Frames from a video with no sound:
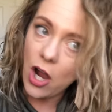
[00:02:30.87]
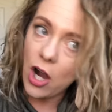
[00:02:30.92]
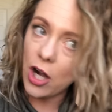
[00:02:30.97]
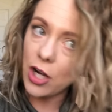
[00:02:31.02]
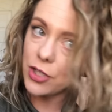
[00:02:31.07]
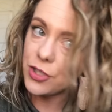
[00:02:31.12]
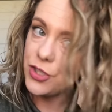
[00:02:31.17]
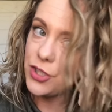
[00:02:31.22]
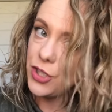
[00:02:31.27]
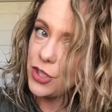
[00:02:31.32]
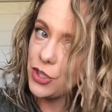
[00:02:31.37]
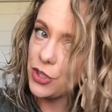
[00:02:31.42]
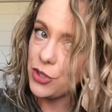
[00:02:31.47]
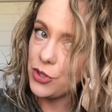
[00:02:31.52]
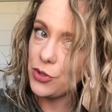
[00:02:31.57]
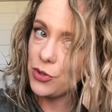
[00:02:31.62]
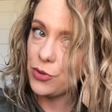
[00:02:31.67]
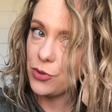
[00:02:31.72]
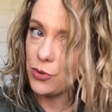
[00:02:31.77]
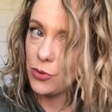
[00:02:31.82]
are
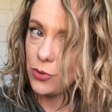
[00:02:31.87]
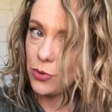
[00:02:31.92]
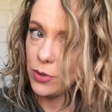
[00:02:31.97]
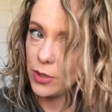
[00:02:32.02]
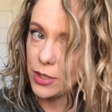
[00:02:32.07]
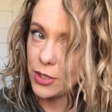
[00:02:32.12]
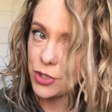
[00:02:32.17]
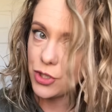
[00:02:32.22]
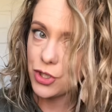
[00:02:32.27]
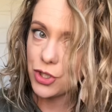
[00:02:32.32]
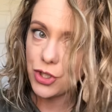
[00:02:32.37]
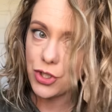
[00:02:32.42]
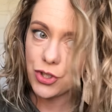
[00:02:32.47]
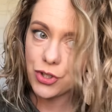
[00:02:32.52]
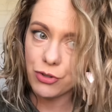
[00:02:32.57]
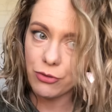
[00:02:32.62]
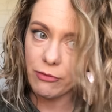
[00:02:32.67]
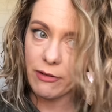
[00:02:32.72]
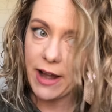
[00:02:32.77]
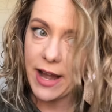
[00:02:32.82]
too
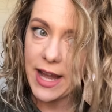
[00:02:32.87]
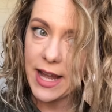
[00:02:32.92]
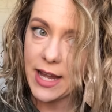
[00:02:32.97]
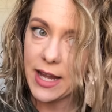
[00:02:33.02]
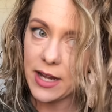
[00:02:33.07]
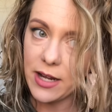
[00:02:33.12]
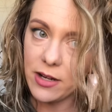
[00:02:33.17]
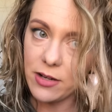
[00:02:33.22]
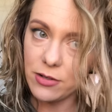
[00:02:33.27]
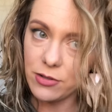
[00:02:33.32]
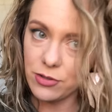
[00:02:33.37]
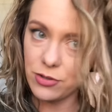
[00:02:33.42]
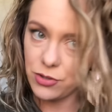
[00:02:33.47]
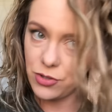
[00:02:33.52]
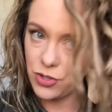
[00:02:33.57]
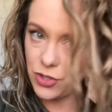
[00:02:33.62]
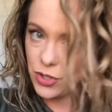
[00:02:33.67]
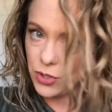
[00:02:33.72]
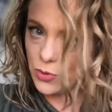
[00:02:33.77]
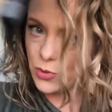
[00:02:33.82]
straight
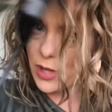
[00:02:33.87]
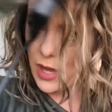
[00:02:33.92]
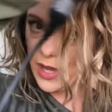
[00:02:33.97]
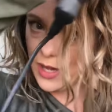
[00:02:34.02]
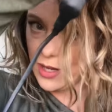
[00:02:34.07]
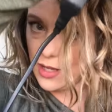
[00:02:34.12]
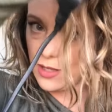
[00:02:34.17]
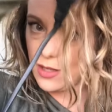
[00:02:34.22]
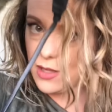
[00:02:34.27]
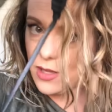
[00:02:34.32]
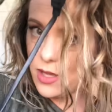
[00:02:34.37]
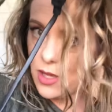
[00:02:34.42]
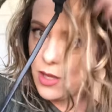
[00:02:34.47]
and too kind of